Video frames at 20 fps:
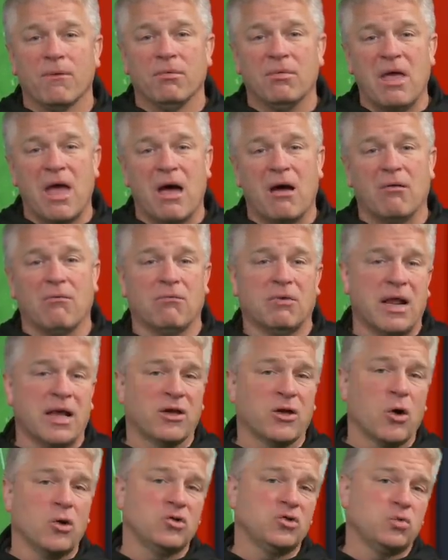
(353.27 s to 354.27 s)
Now, when I
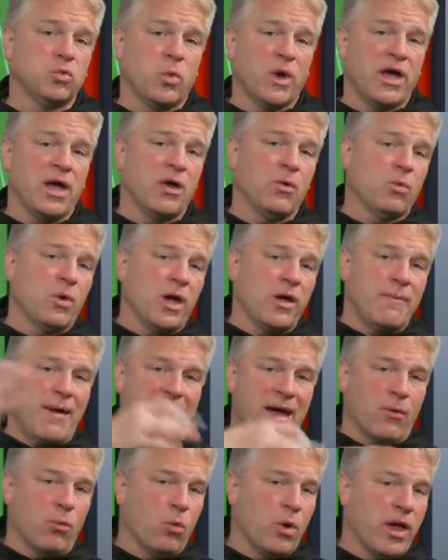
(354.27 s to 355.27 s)
coached way, way
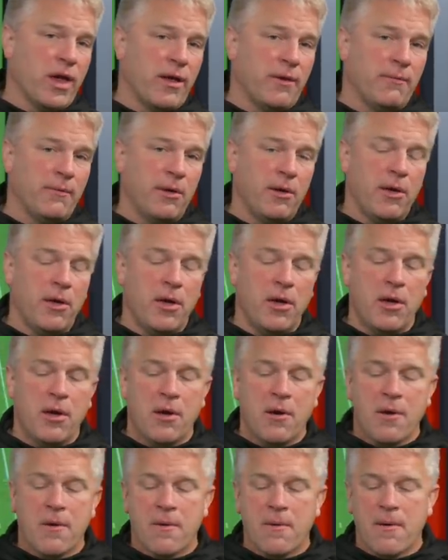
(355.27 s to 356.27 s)
back when,
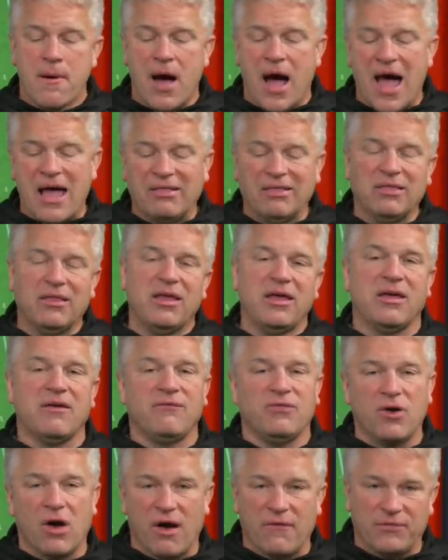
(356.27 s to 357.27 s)
I
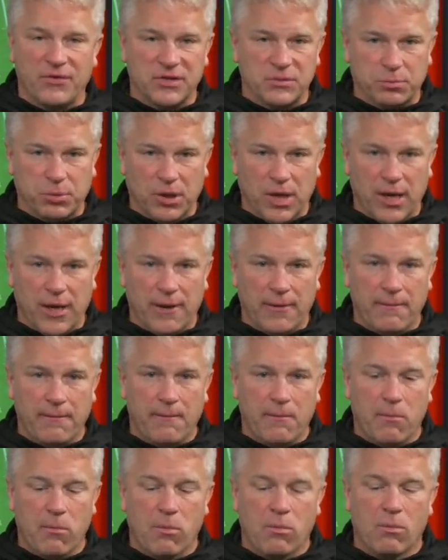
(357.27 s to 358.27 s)
lived off this play.
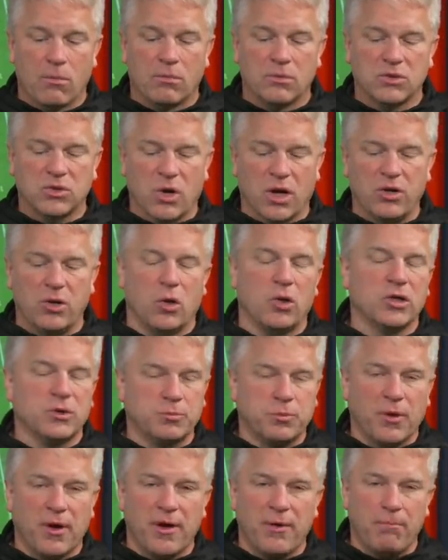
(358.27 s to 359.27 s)
So I know this
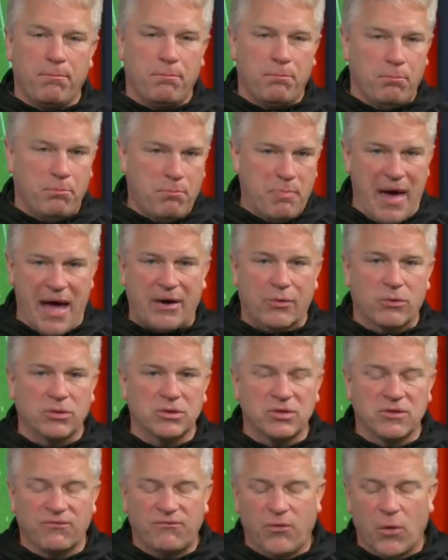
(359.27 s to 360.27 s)
play
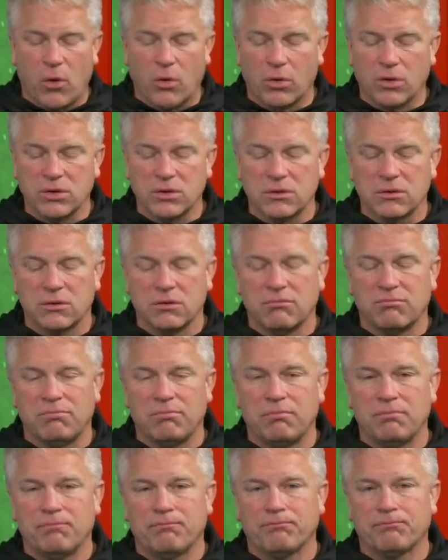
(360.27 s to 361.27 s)
backwards and forwards.
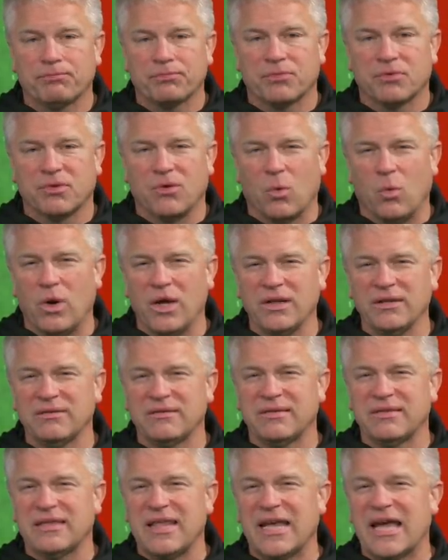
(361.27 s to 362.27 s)
The one
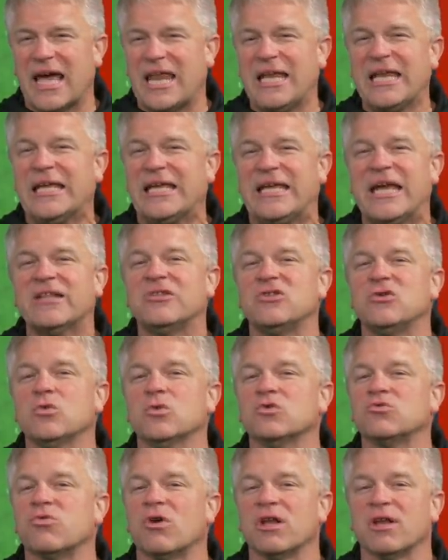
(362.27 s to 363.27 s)
thing I didn't get to
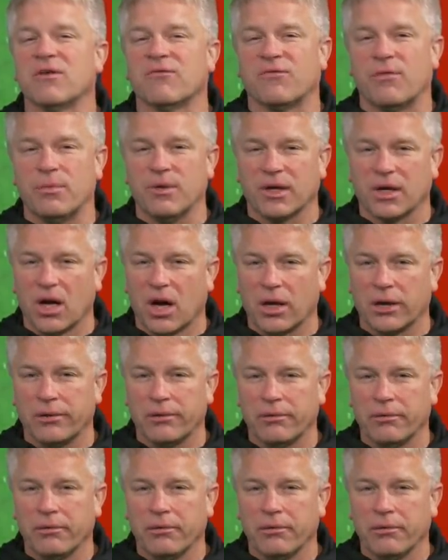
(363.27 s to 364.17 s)
was running it from the gun.